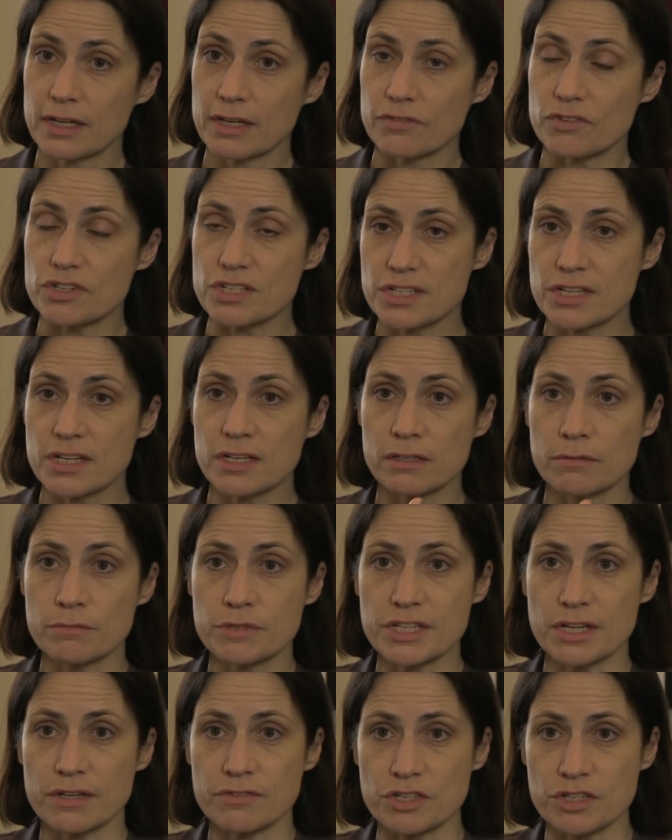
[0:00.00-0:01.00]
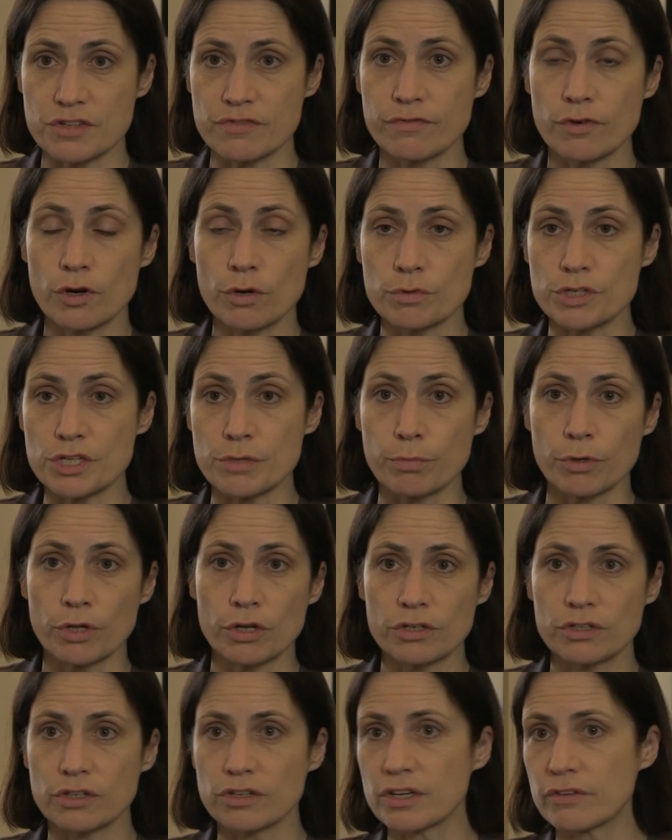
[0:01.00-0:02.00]
They're seeing themselves as forward
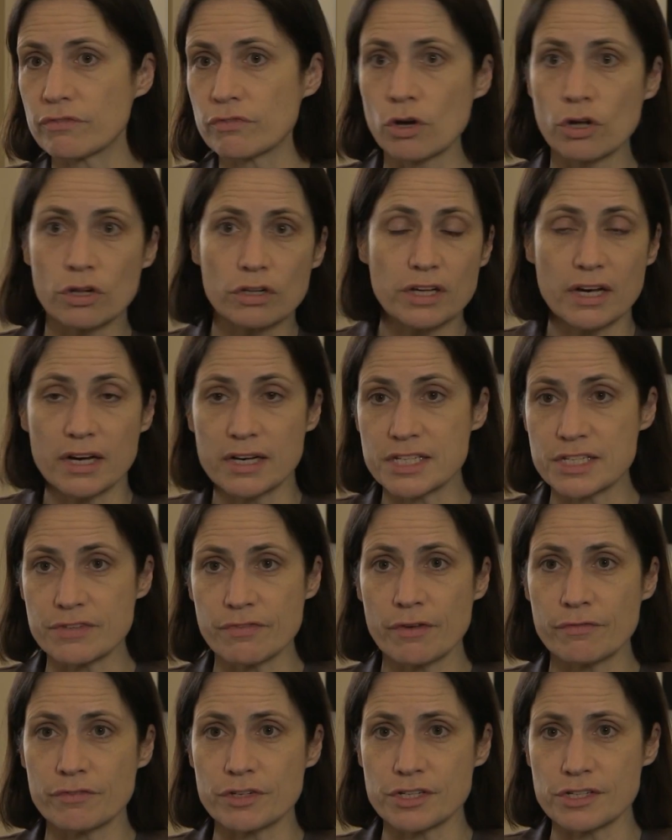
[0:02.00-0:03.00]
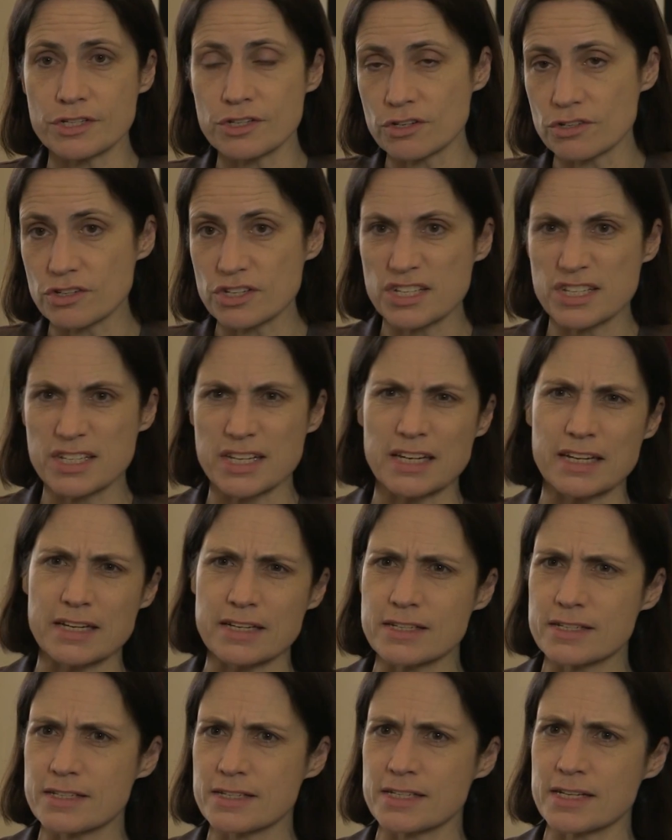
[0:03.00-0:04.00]
deployed, looking for all kinds of evidence, not just
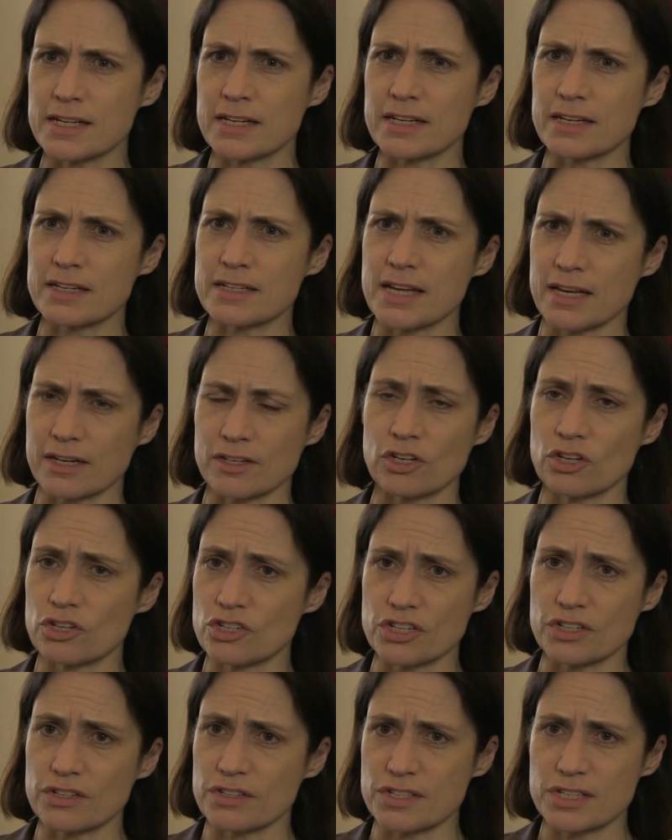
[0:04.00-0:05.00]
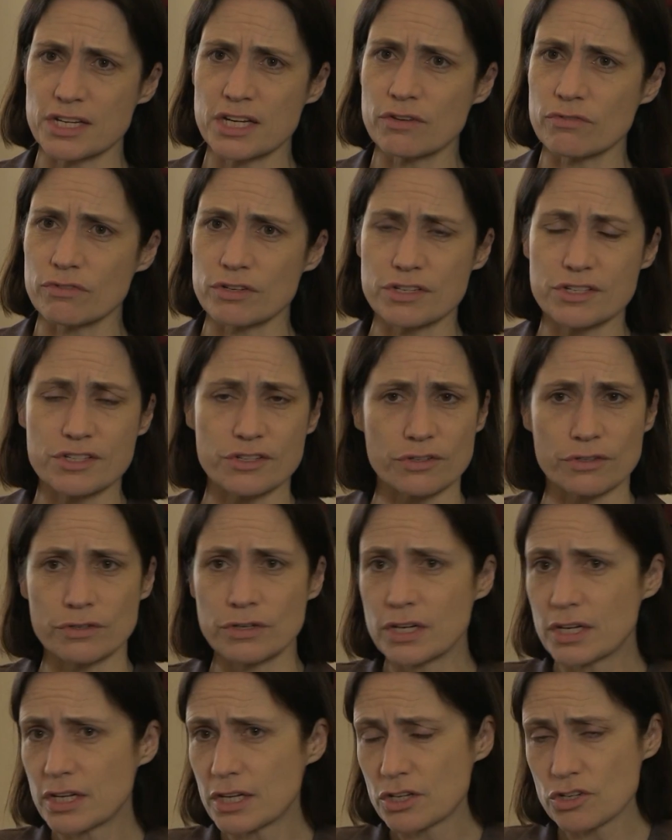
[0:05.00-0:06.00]
stealing technological secrets or
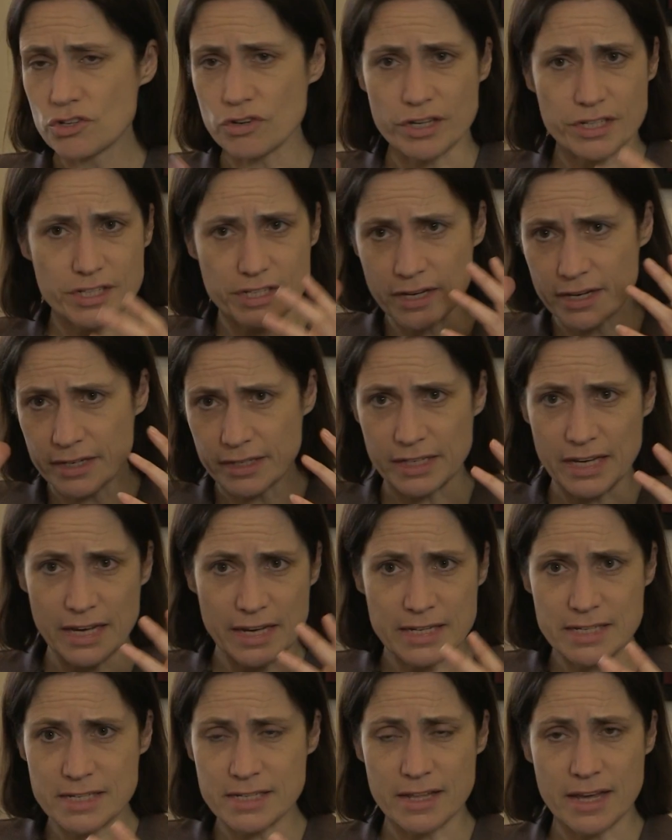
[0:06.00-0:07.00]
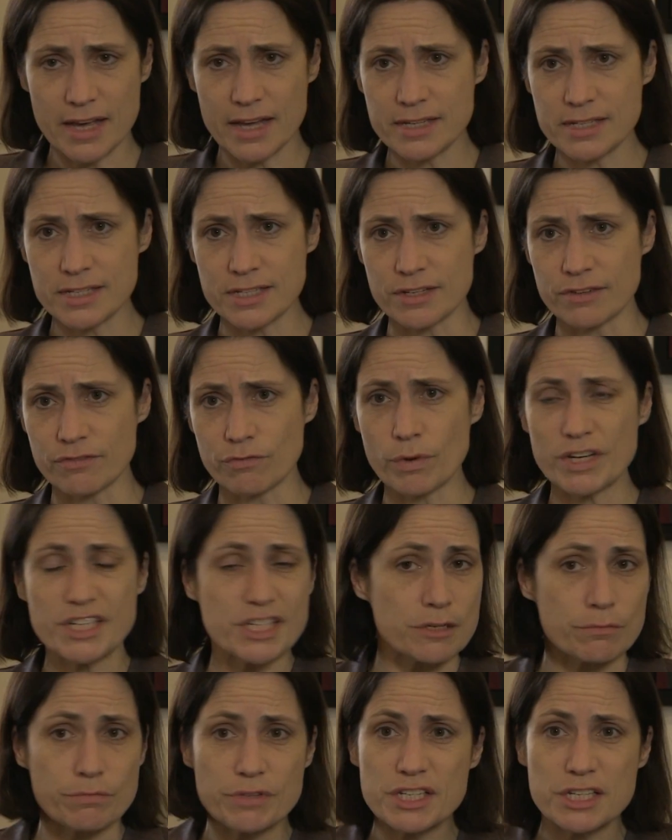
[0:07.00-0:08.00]
trying to kind of get into the heads of
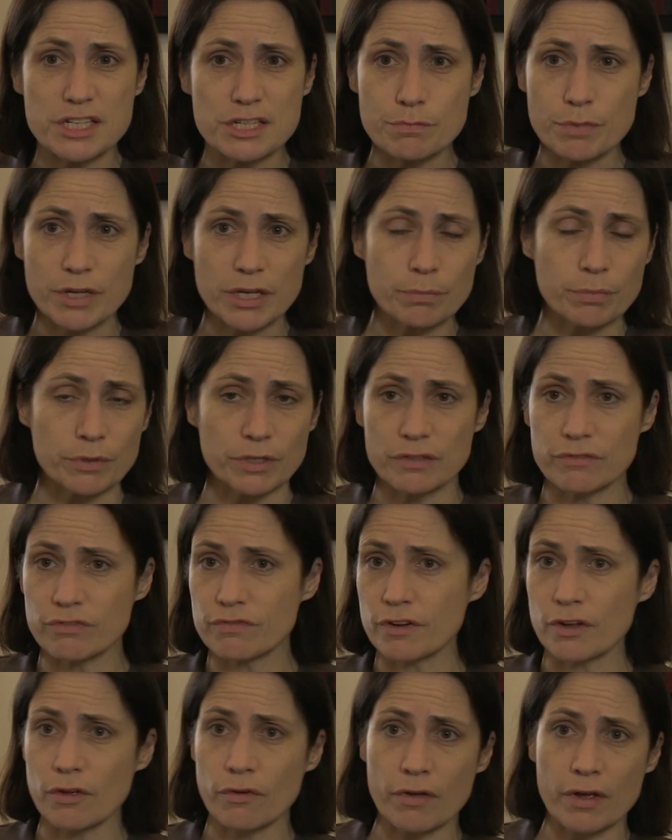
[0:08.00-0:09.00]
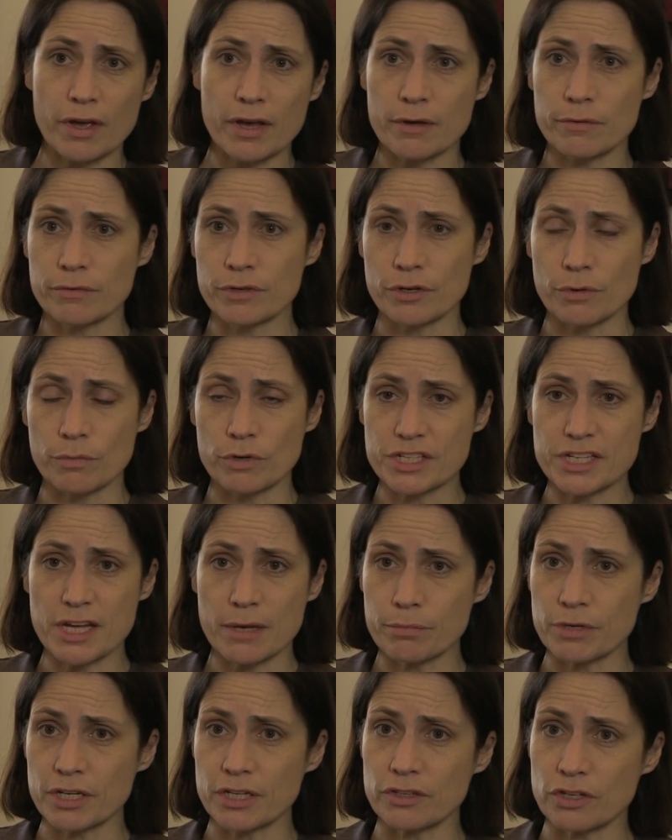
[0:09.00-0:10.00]
Western business people and figuring out, what's
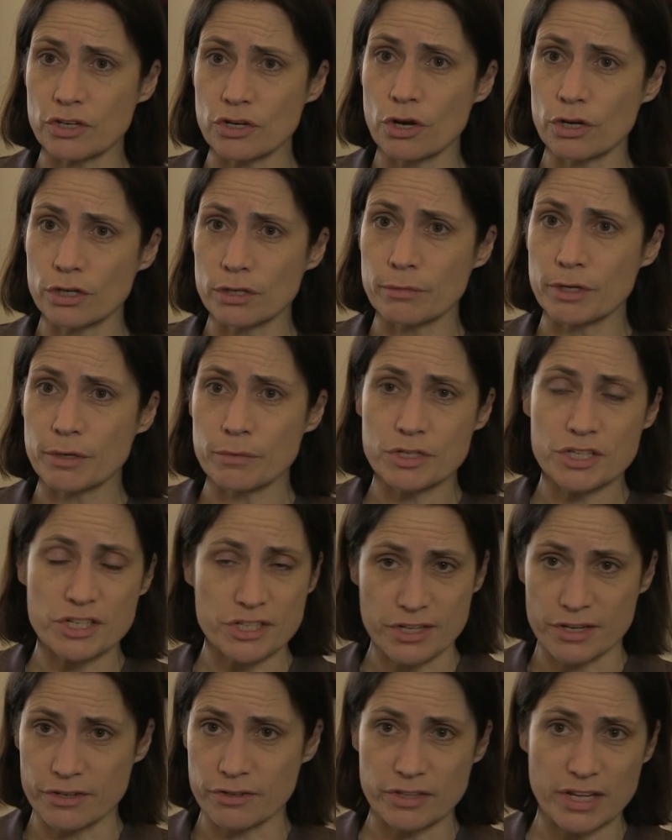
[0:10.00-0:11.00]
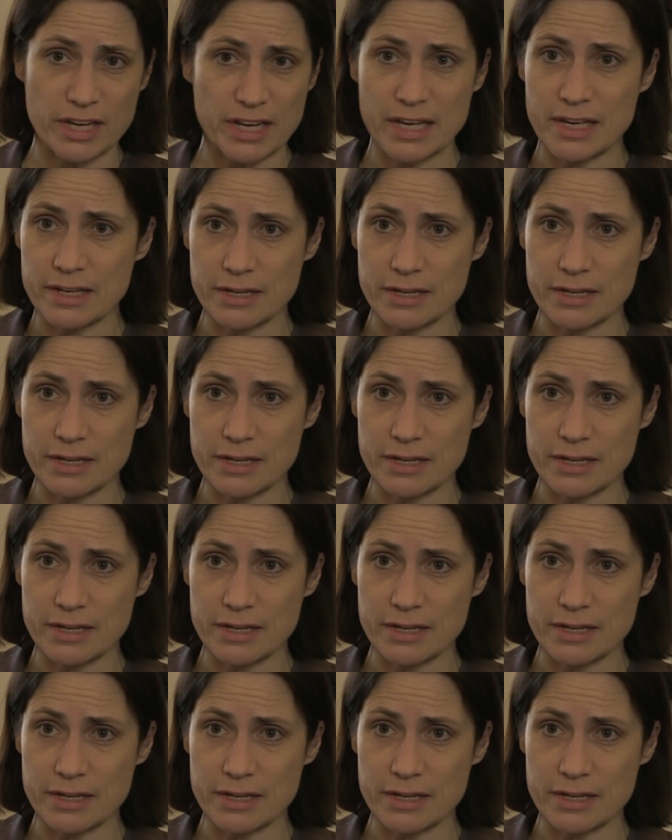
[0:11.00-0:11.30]
happening in the economy, which is sort of the